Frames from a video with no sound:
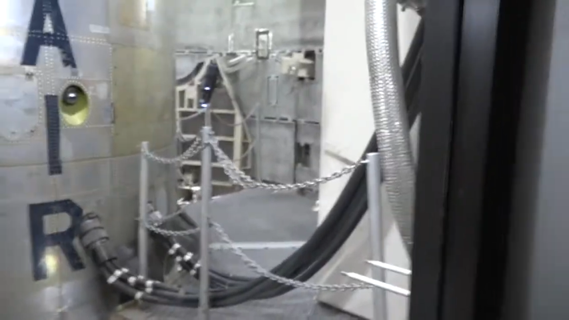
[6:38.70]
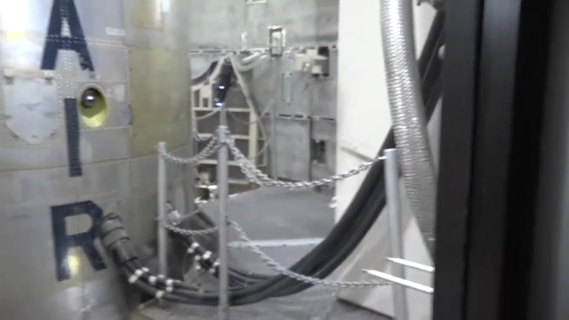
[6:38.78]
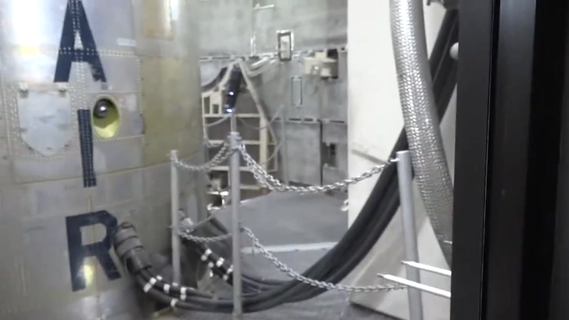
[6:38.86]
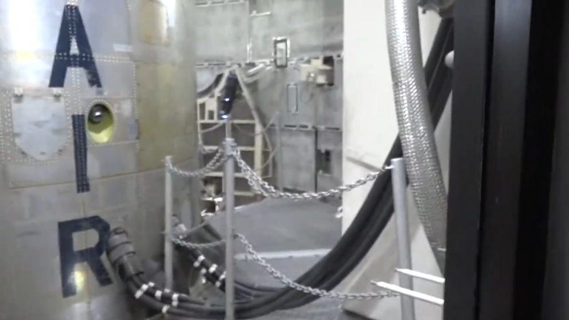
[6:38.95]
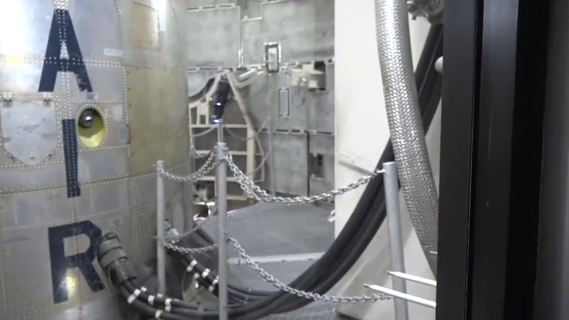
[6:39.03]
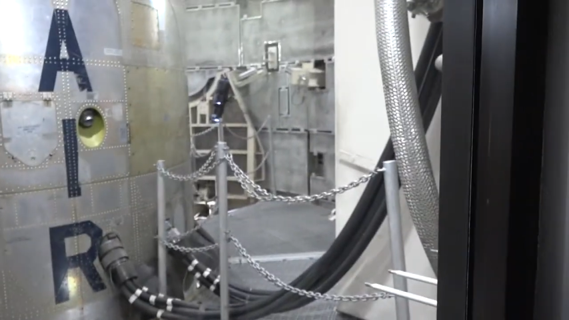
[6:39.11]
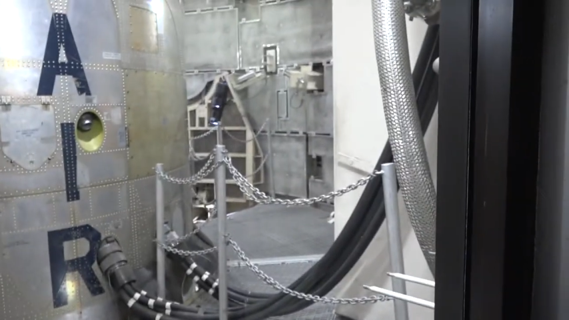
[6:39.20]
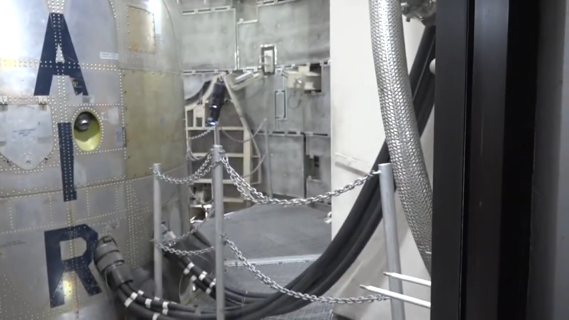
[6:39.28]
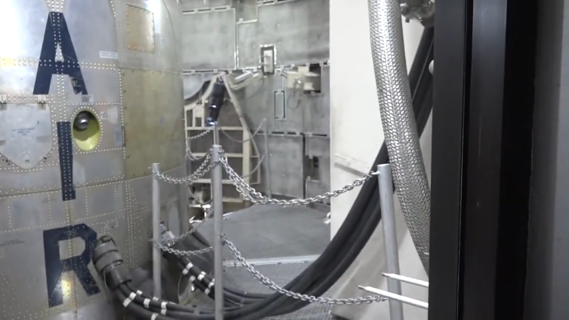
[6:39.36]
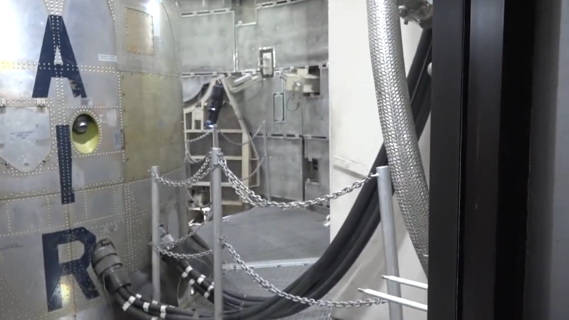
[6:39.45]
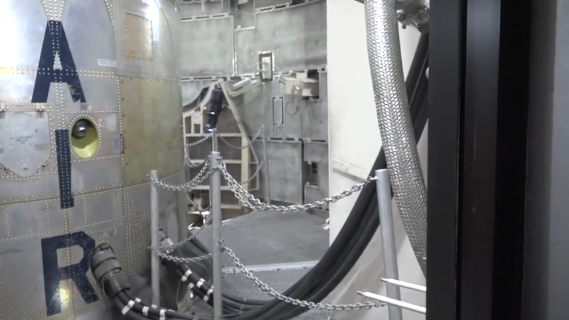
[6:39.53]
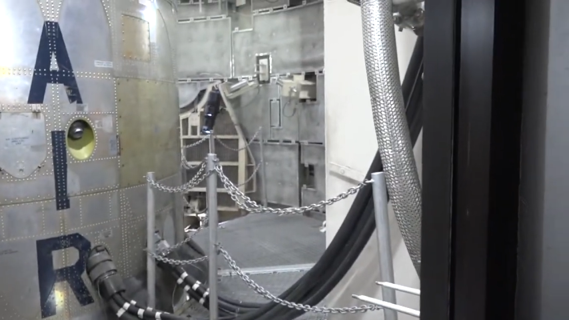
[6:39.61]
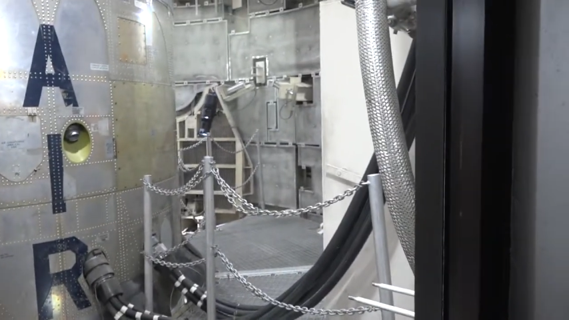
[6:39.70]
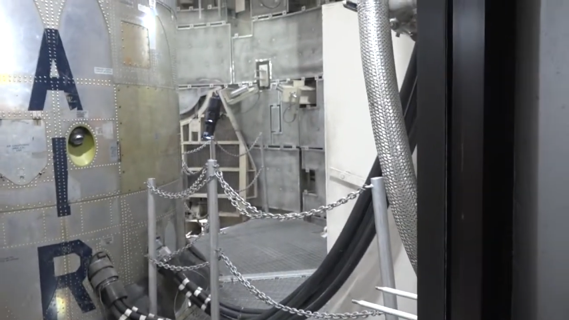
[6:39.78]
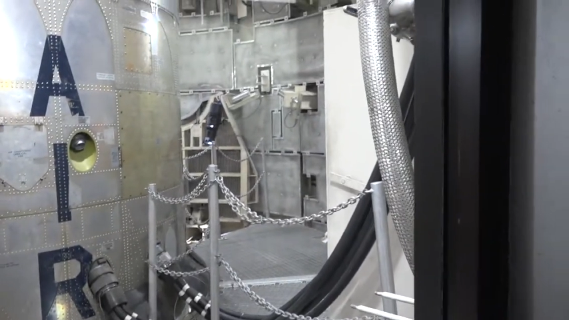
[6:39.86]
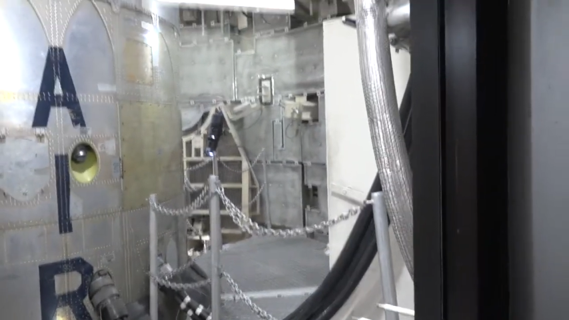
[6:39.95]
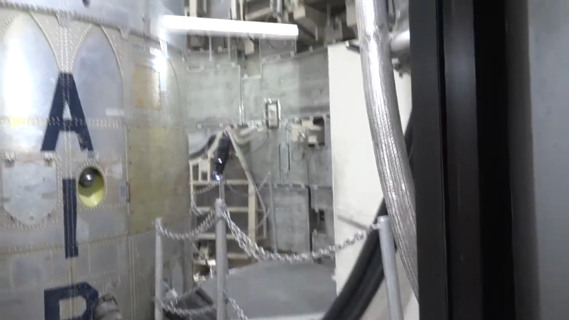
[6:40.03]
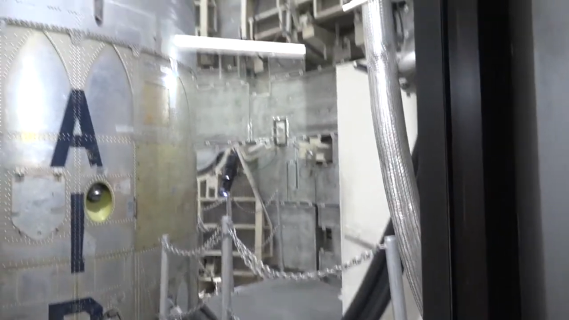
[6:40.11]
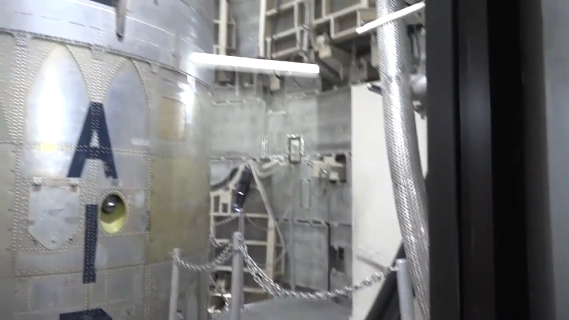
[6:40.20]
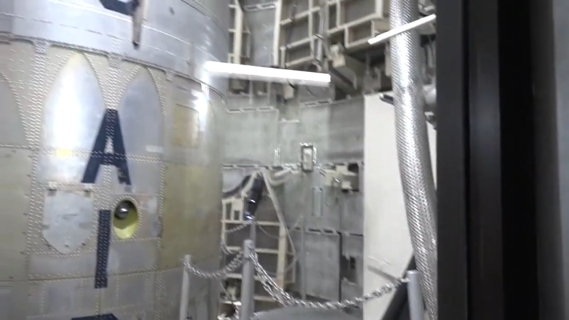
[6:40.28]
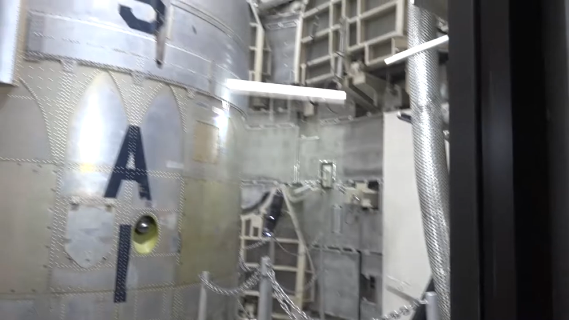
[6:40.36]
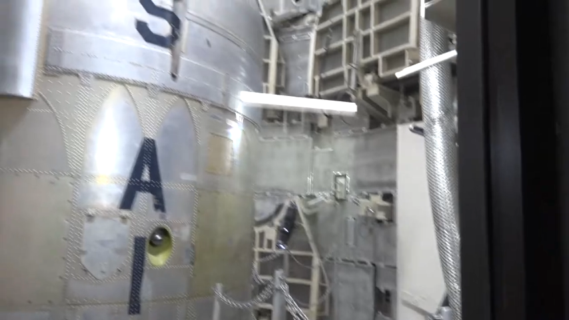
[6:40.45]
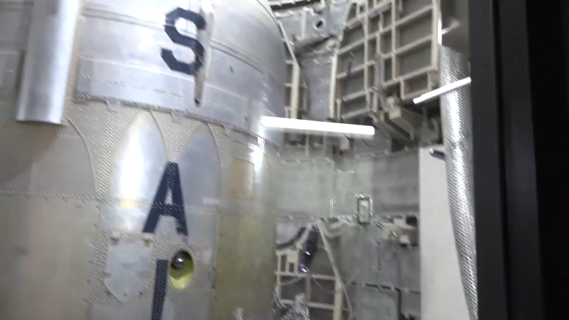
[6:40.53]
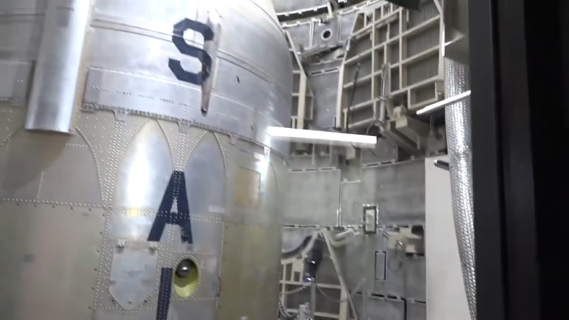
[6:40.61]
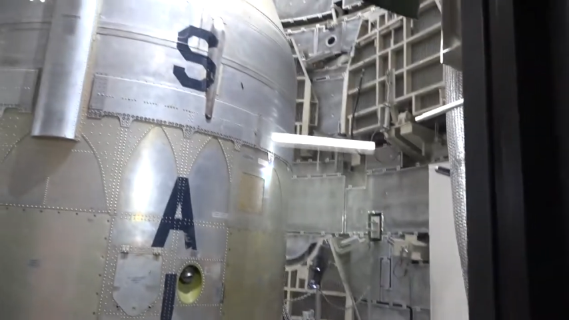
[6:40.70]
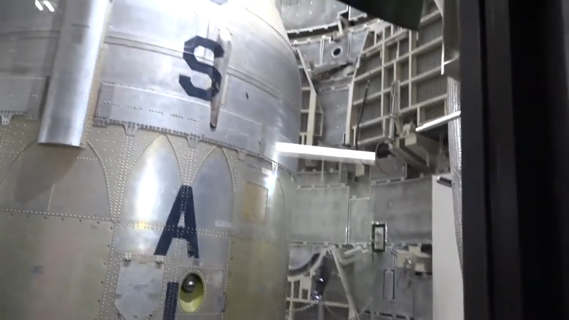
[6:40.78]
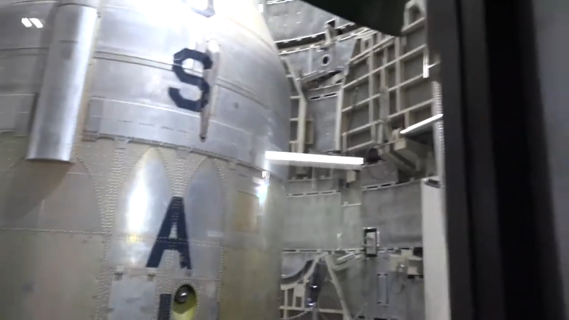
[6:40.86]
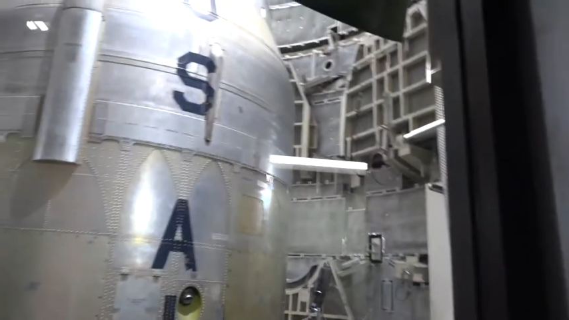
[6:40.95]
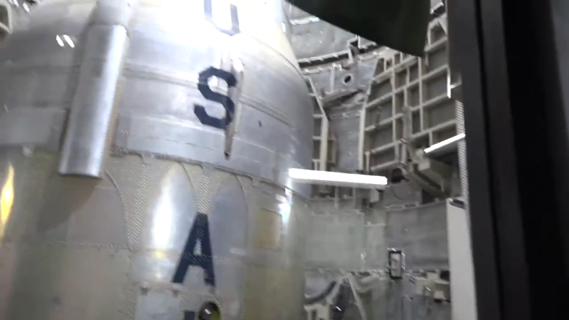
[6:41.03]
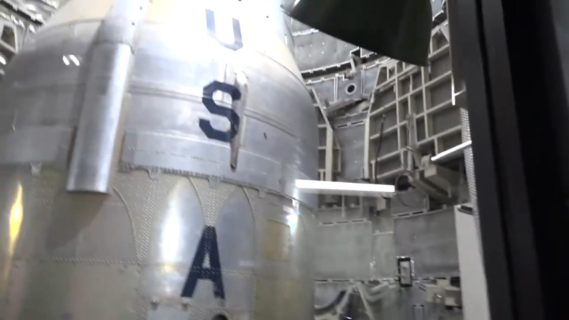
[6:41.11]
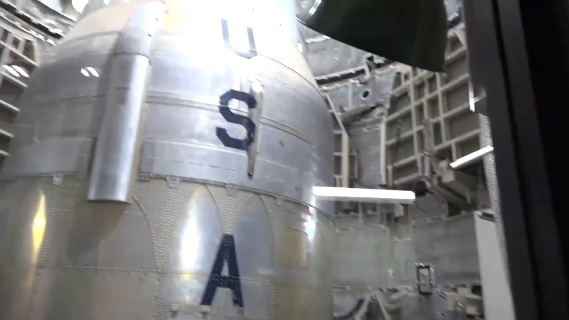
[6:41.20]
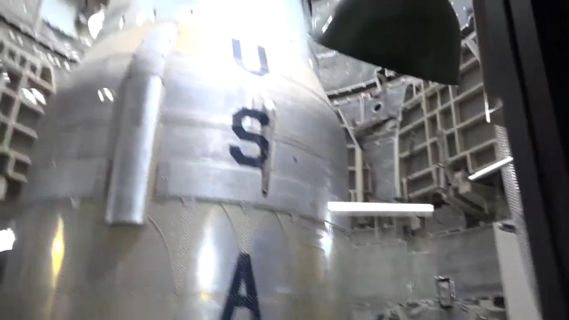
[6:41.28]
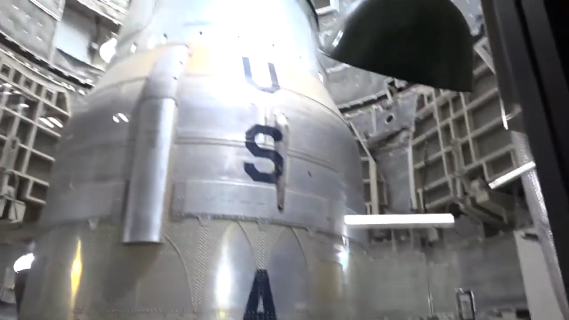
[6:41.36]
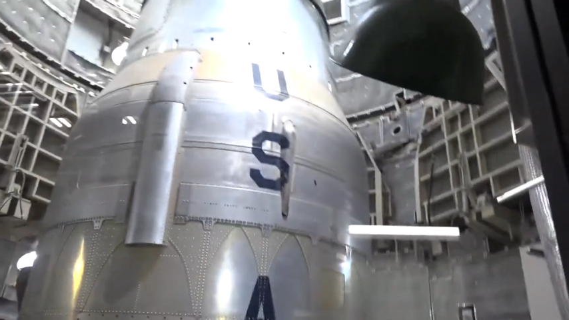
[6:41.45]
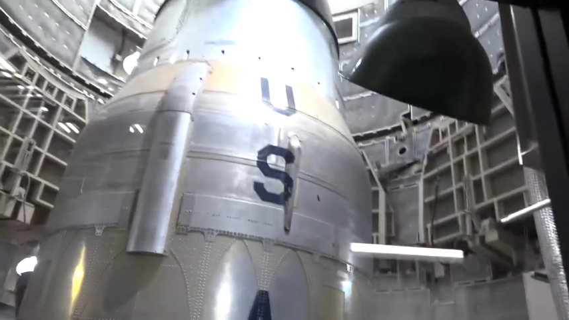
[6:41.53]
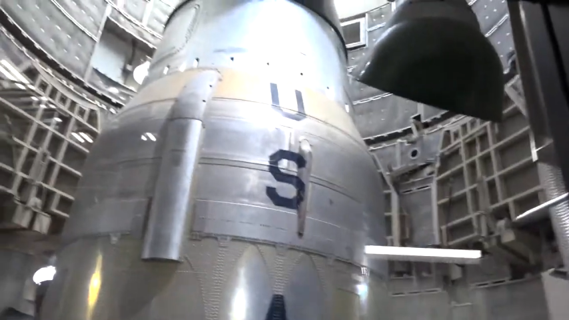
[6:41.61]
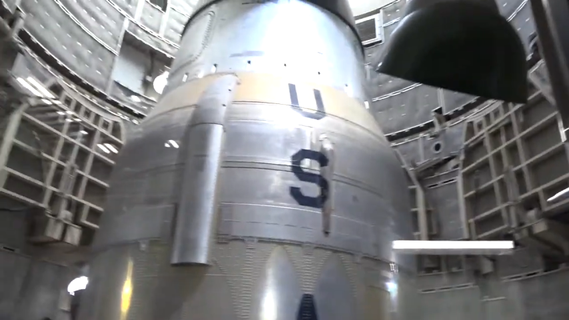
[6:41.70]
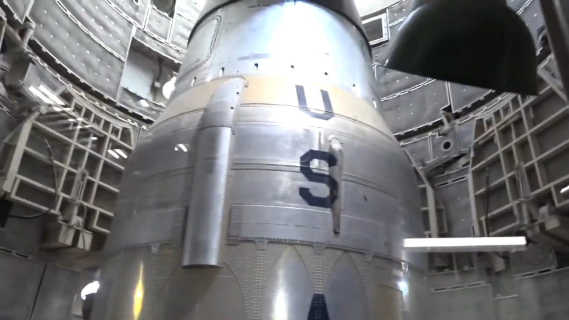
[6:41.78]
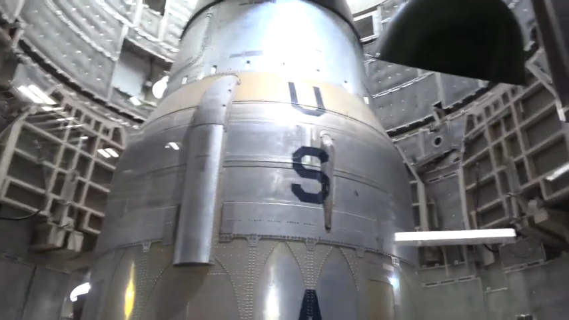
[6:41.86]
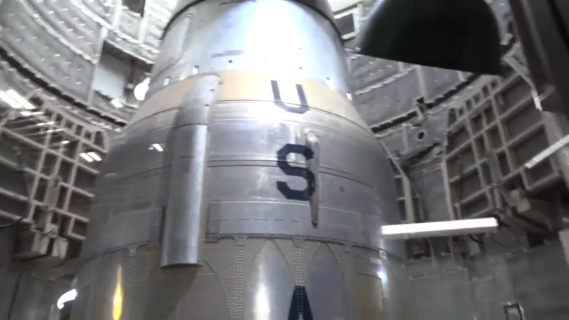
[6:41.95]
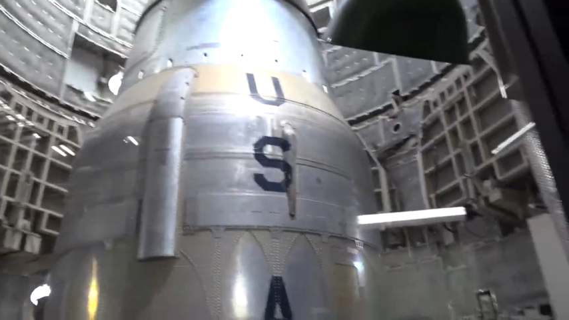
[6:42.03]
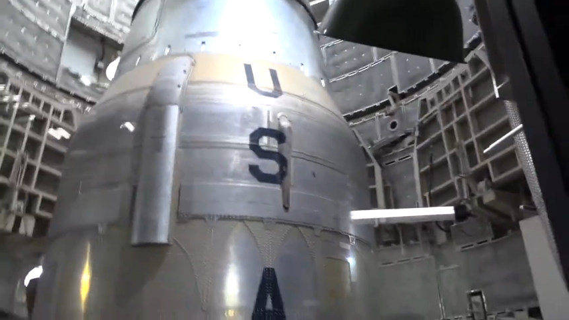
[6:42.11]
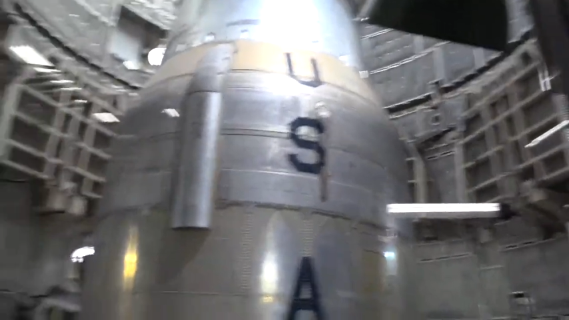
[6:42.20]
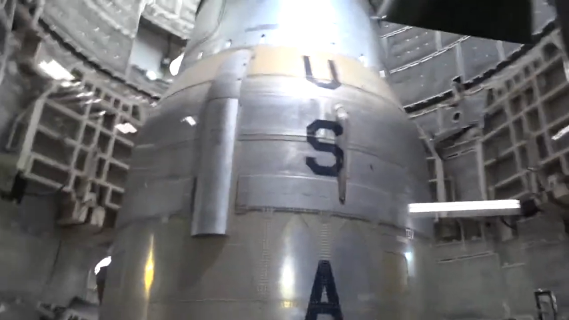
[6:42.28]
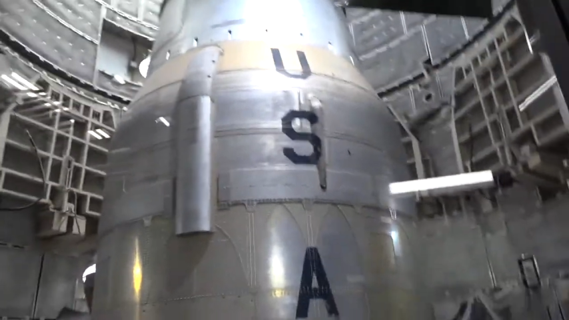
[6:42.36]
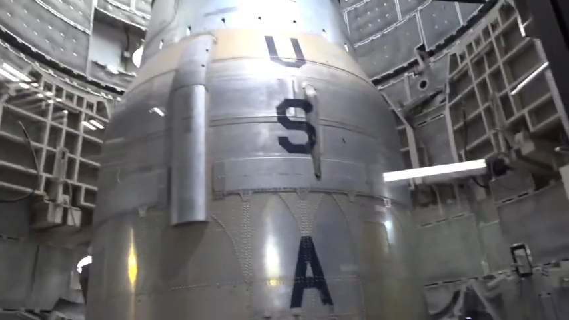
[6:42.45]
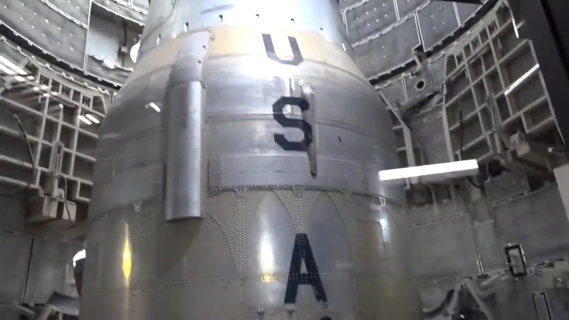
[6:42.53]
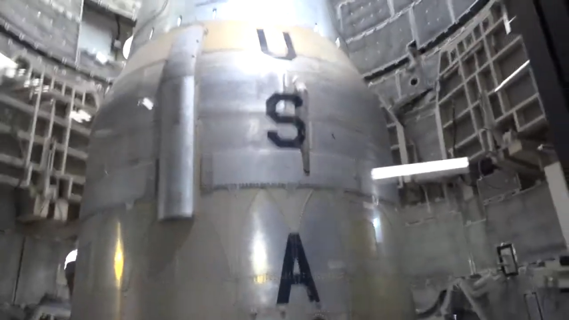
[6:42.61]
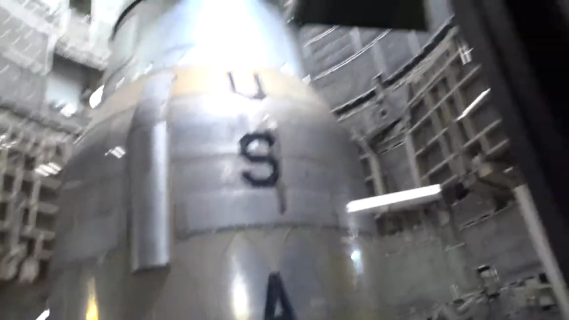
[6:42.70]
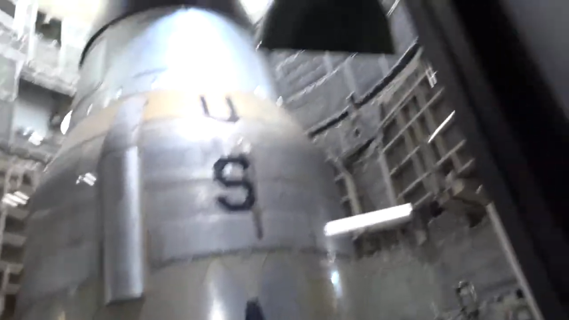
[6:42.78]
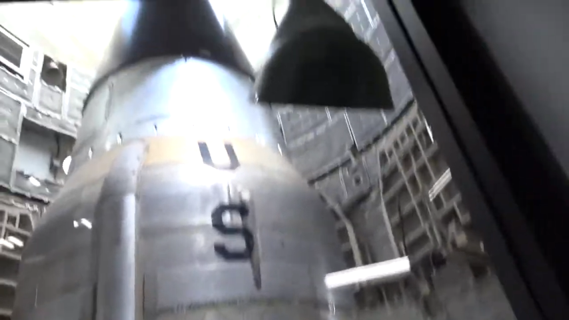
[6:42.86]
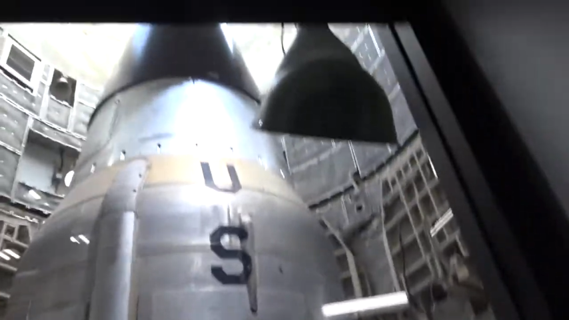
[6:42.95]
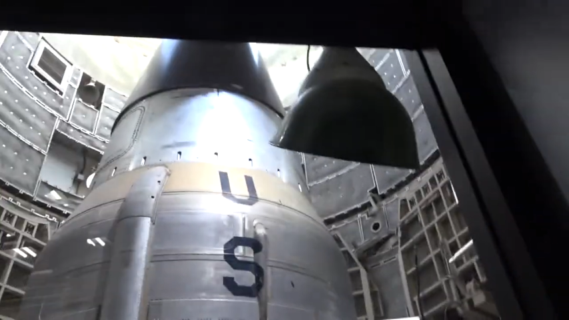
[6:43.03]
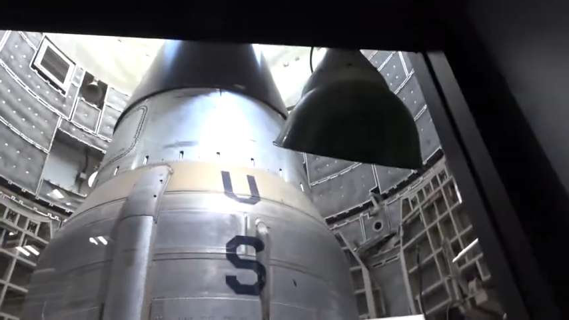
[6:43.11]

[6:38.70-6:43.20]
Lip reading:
(no speaker visible)